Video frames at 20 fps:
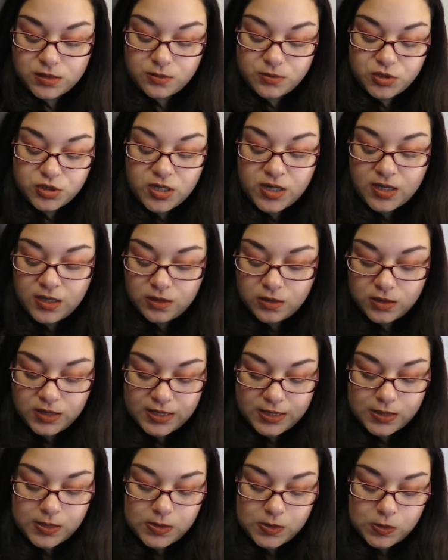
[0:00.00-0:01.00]
so I'm trying to
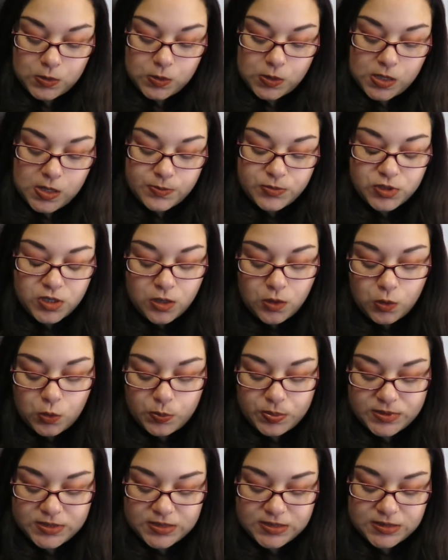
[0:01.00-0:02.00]
get I'm trying to
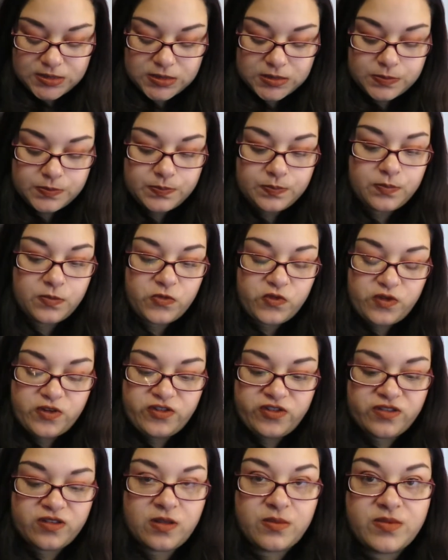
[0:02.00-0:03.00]
open this so
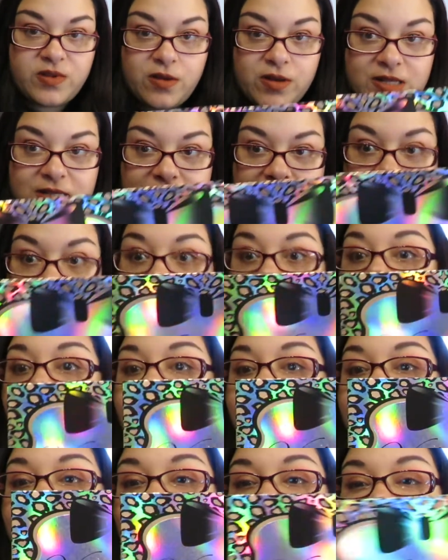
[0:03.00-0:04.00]
it just comes out
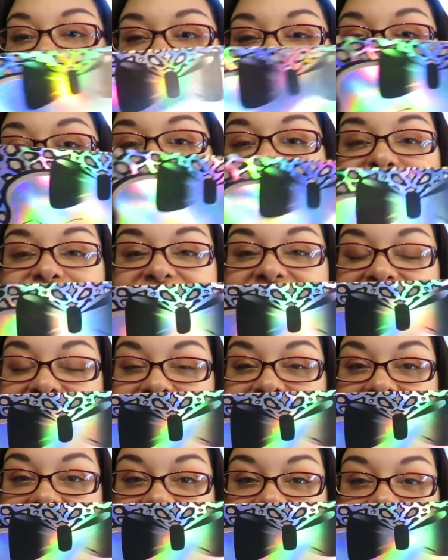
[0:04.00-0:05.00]
easy the Ride or
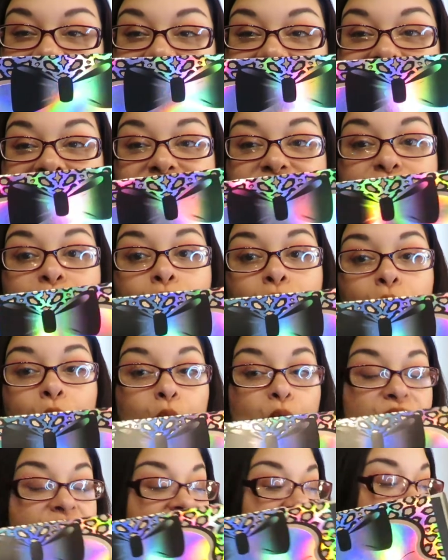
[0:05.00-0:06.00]
Die palette
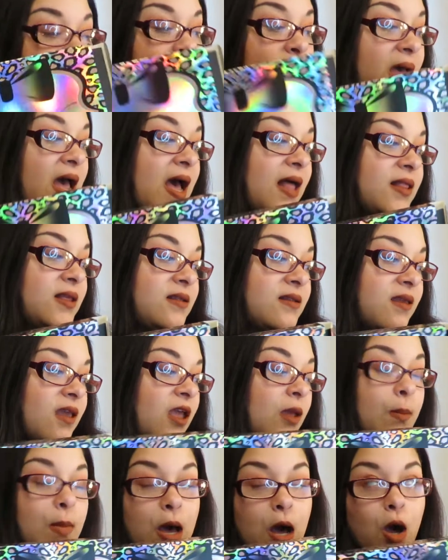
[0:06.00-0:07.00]
so this palette
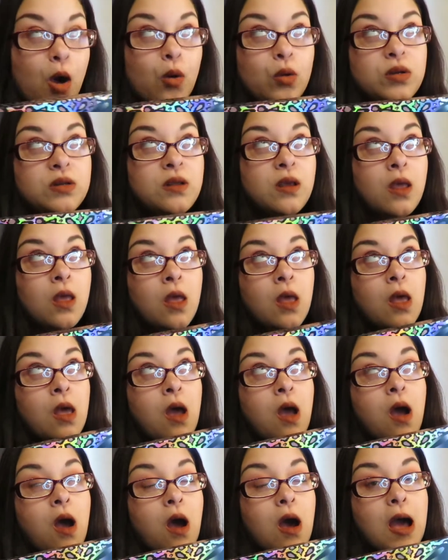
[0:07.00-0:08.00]
came out
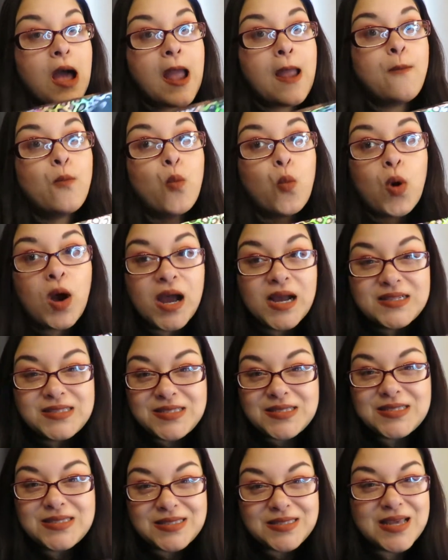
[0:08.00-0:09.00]
I want
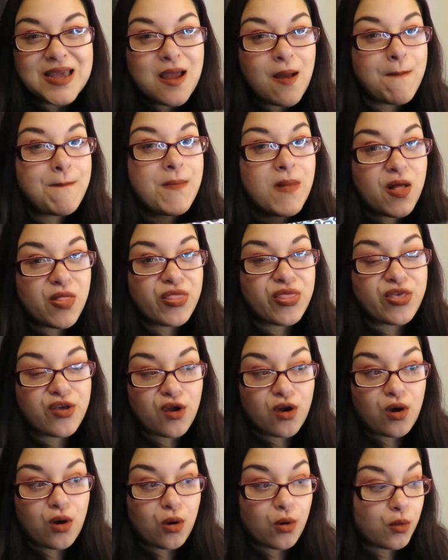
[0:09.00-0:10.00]
to say a month
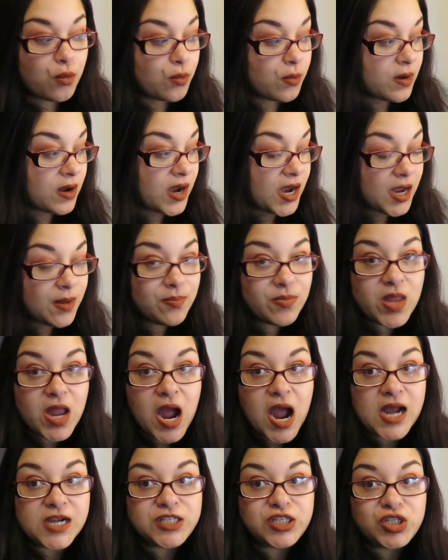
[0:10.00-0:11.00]
ago. I'm
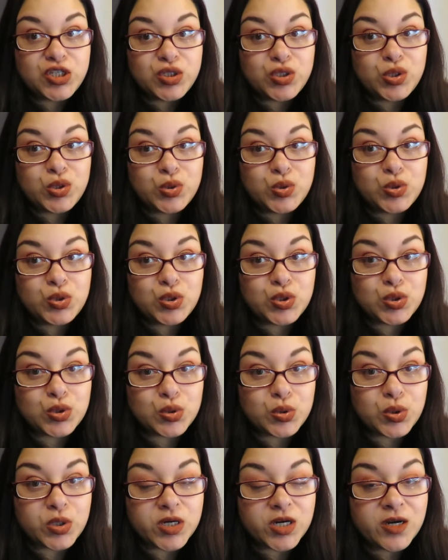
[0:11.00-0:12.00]
not too
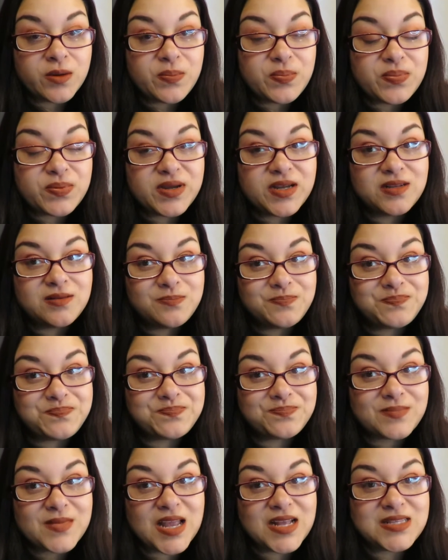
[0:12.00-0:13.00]
sure, but
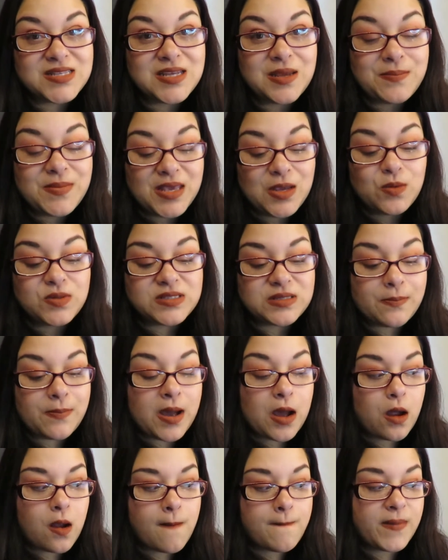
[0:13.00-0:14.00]
to me it was
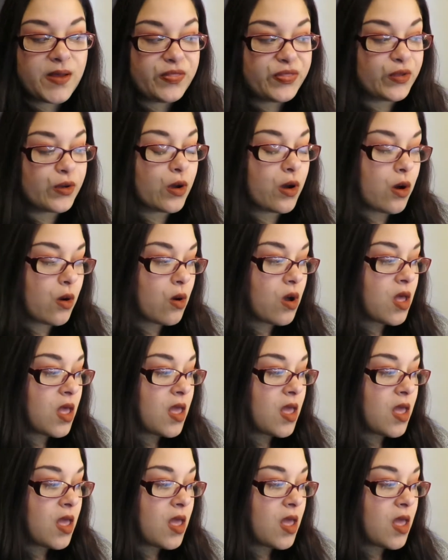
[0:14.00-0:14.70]
about a month ago.